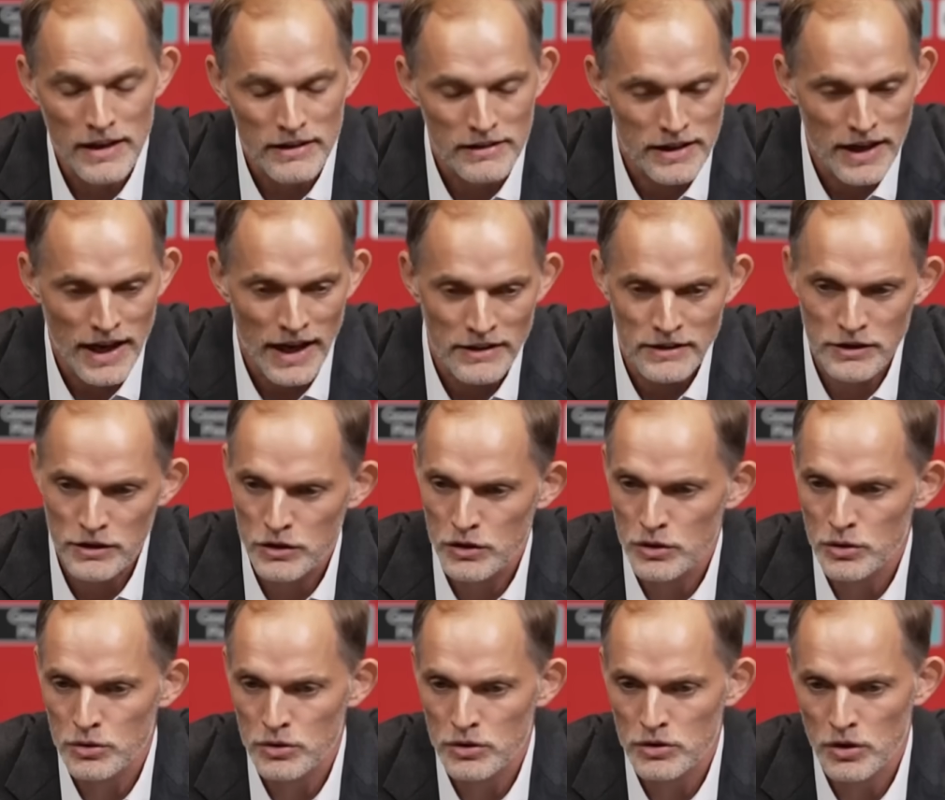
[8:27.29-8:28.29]
The
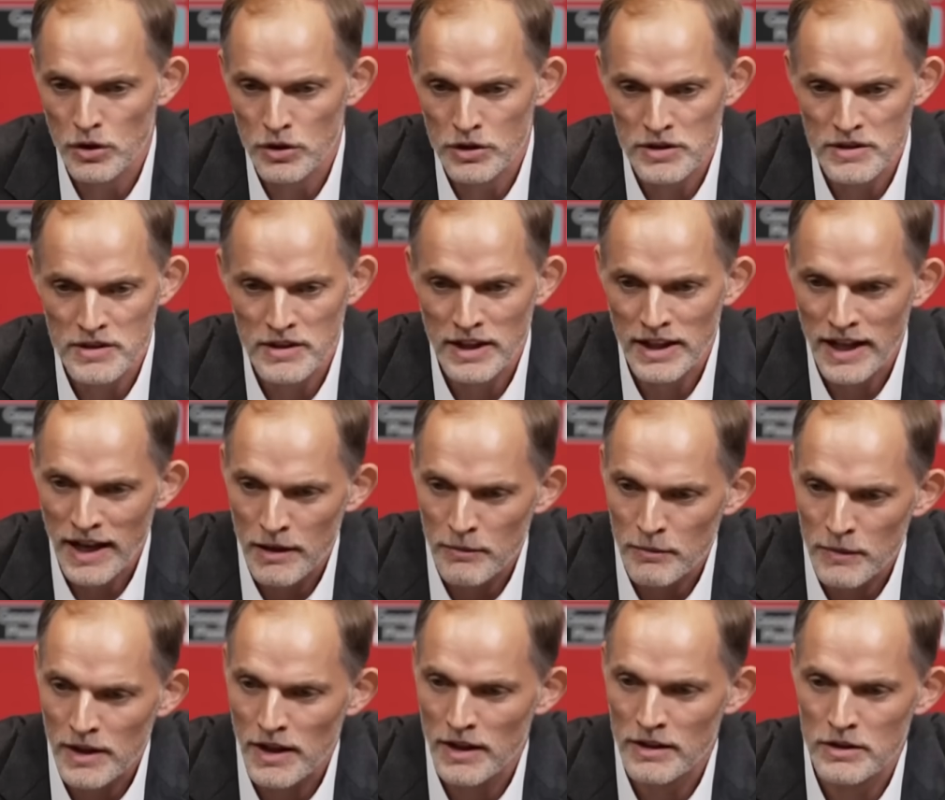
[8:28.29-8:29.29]
attitude towards the
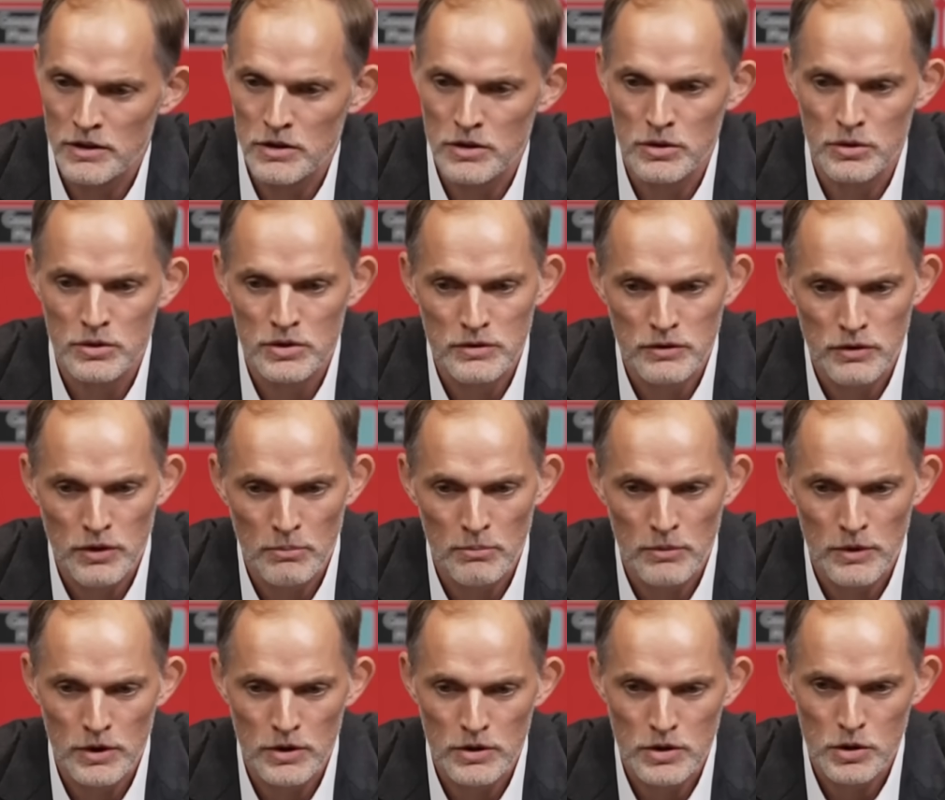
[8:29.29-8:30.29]
game, the attitude
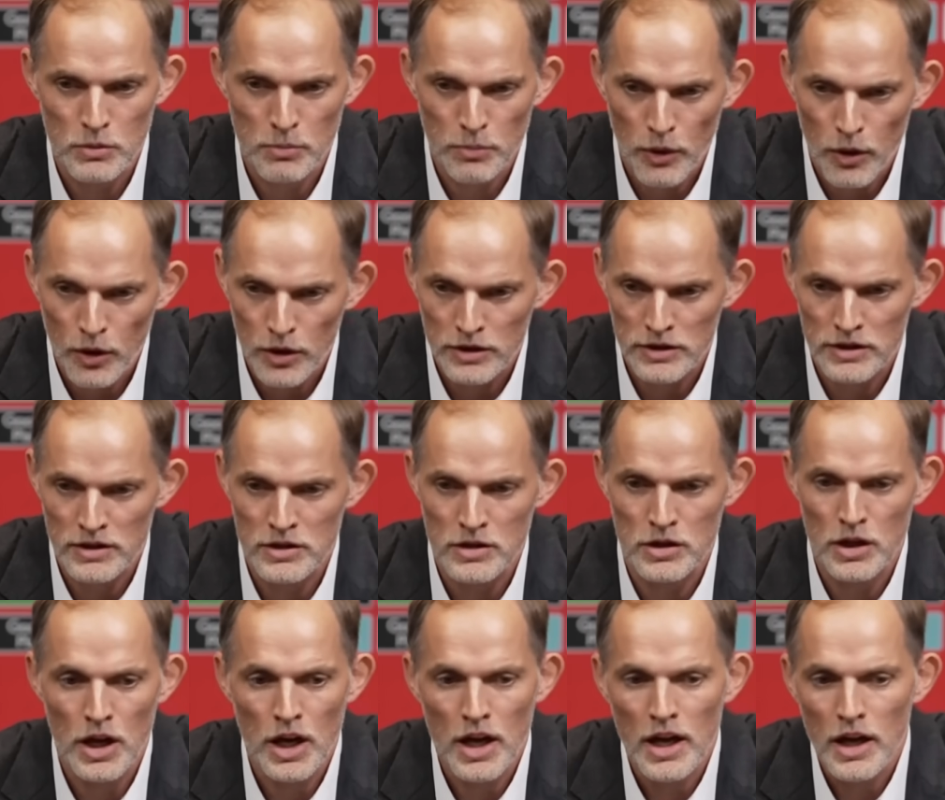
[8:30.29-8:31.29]
from the
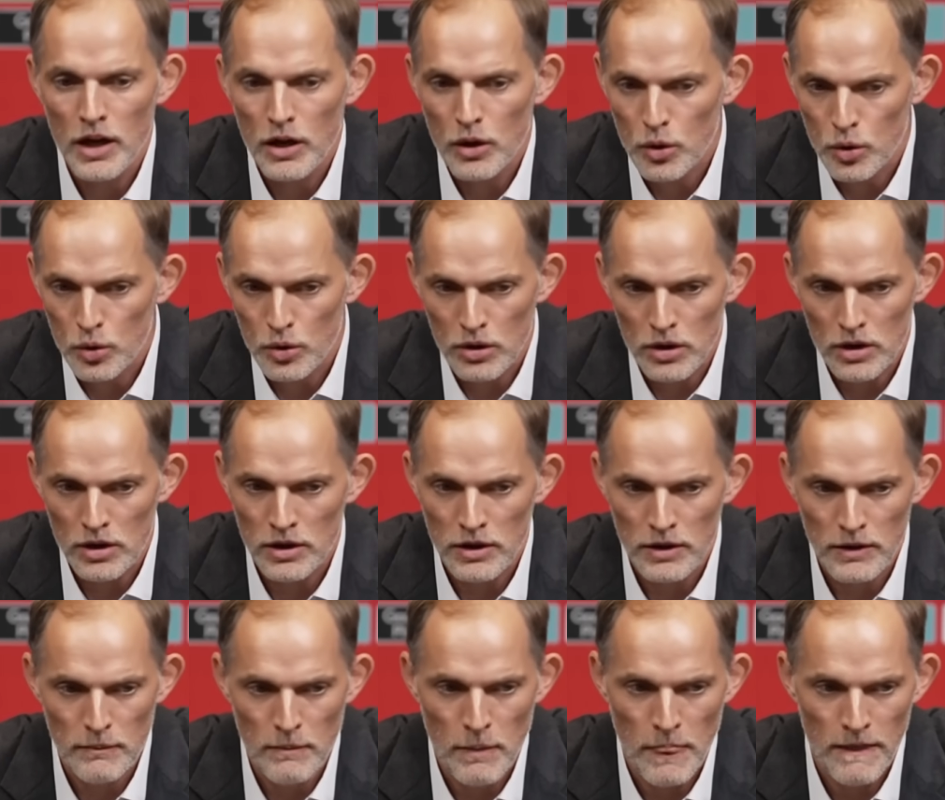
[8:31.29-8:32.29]
supporters who
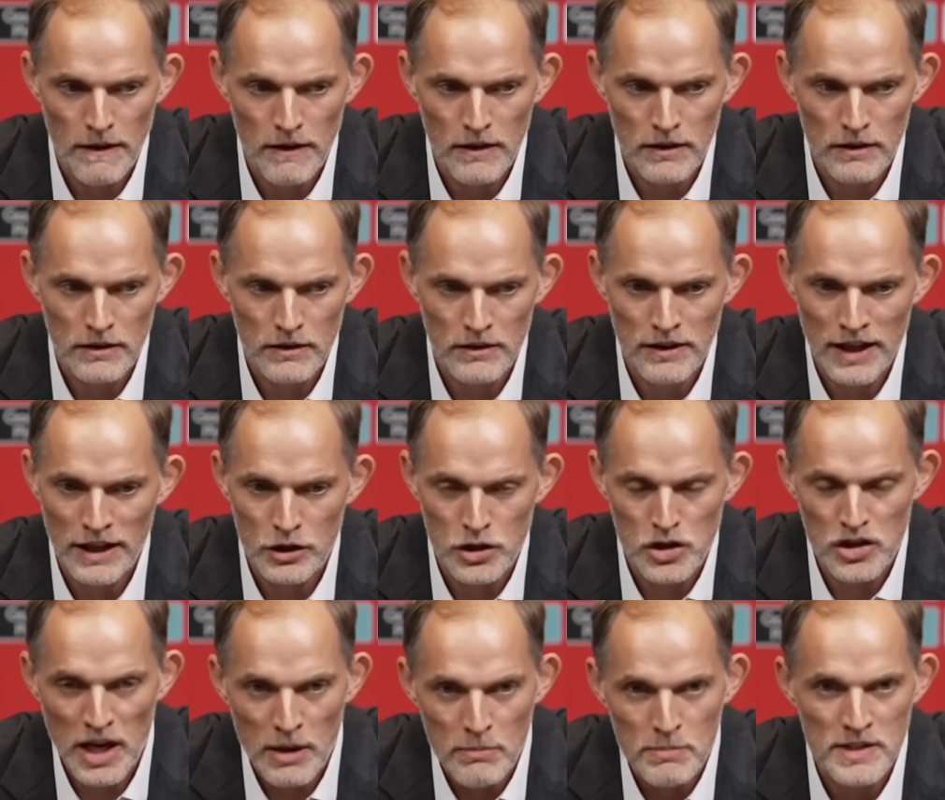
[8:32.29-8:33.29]
um, uh, that
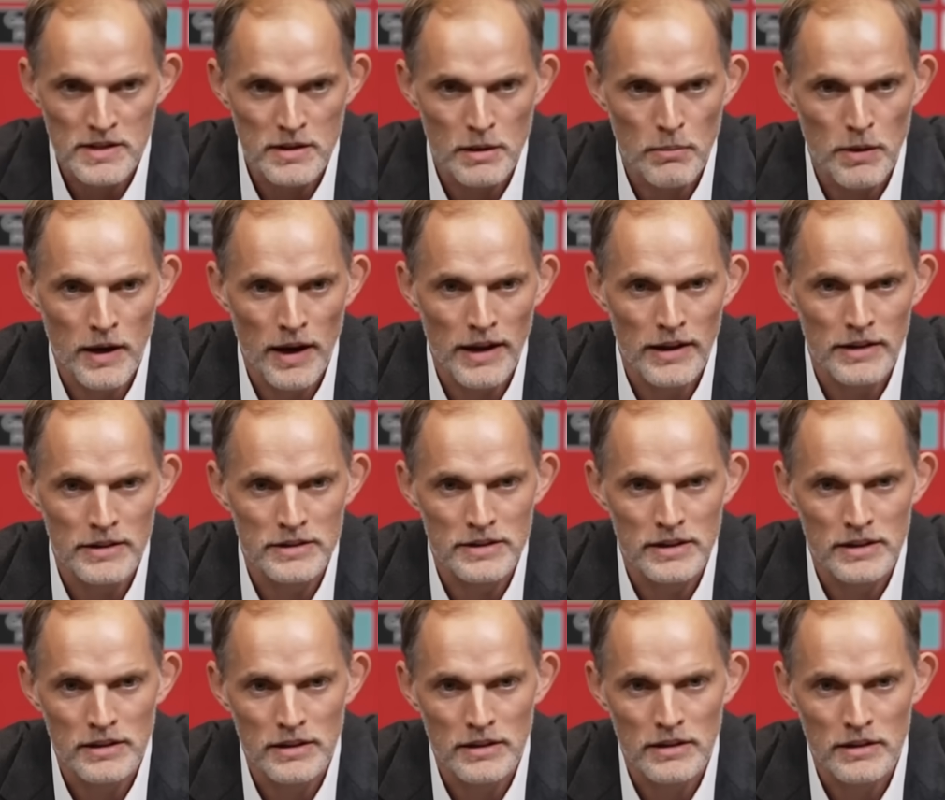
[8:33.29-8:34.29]
shapes the players
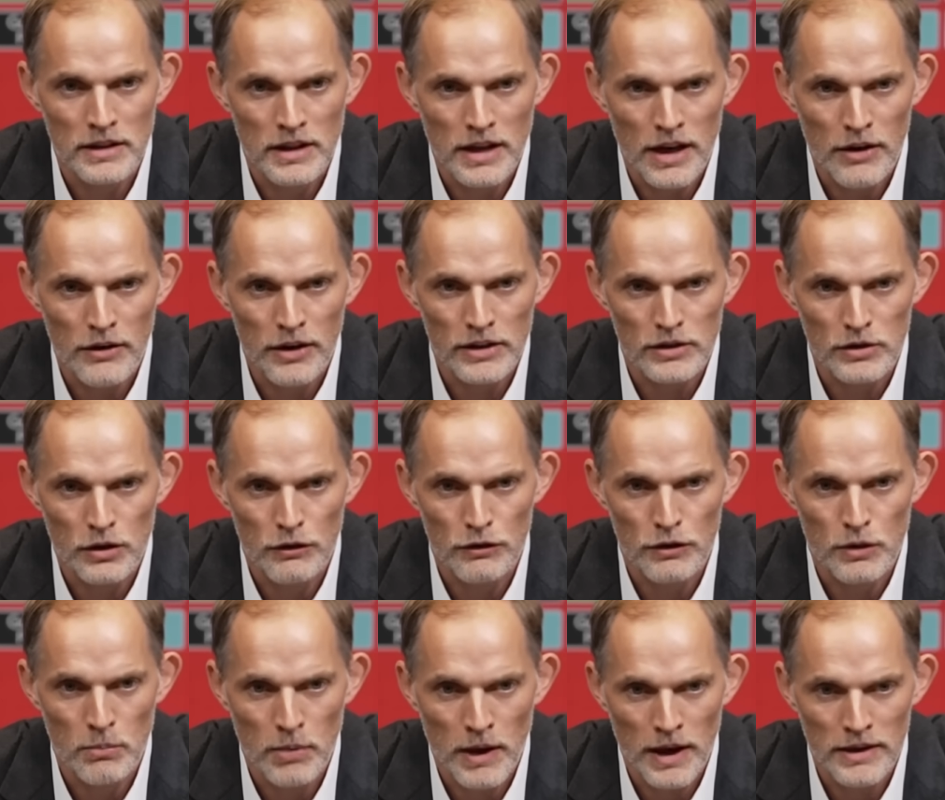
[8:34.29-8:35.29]
and the, the character of
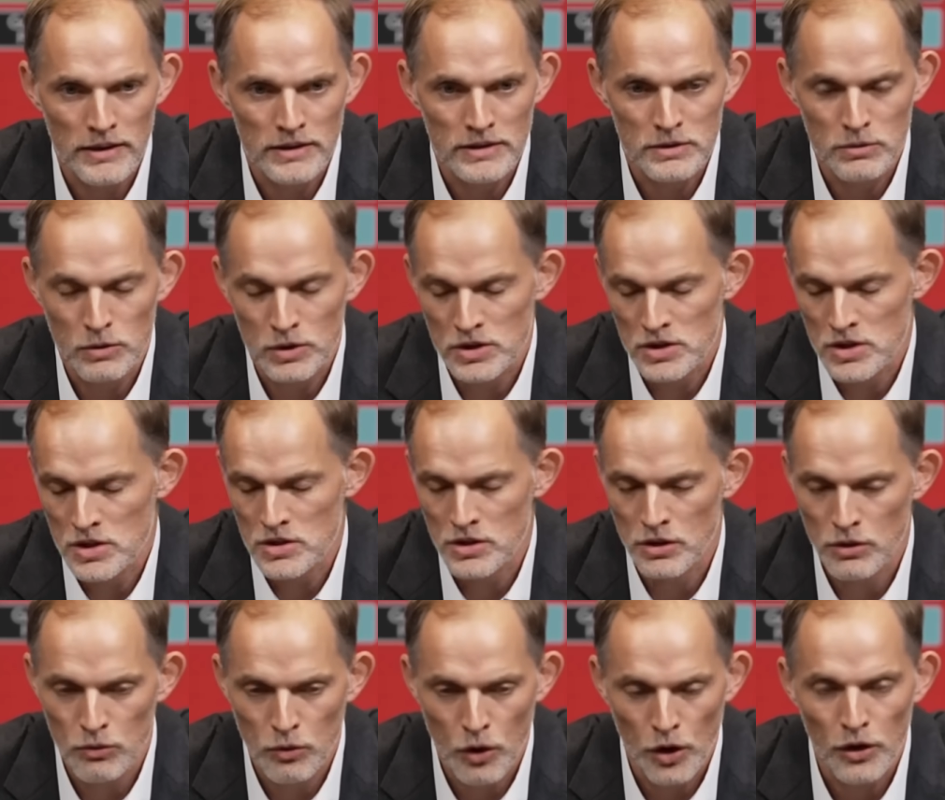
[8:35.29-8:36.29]
the players was
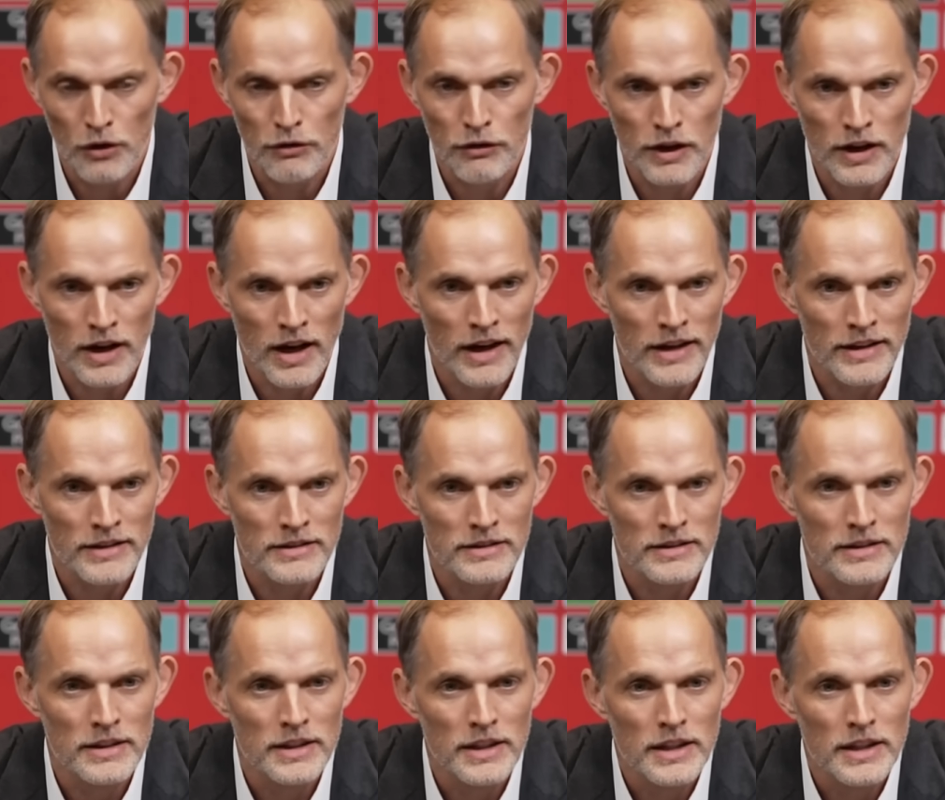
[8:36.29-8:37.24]
uh, one of a kind